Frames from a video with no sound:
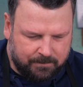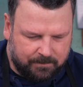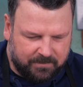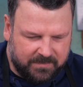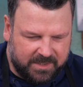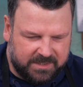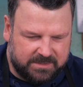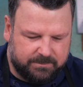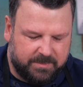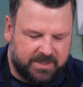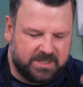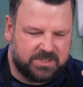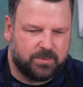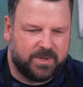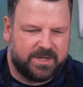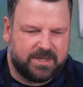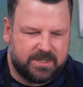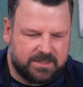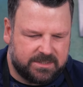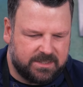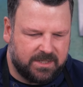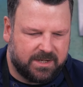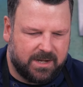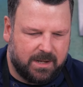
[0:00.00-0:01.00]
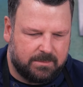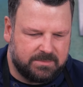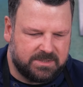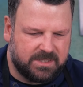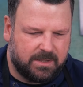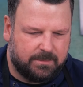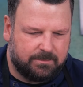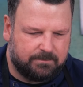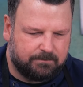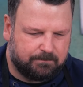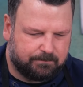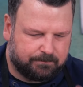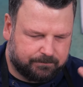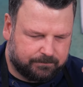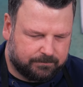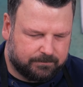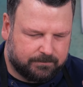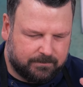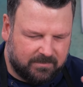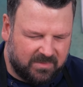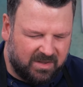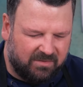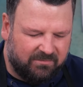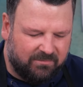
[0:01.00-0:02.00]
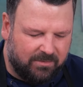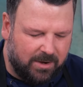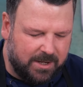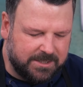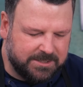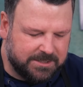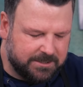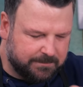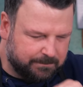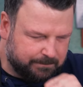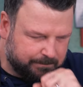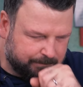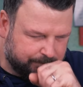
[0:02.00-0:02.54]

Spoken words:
There's a bit of sweetness that comes up front.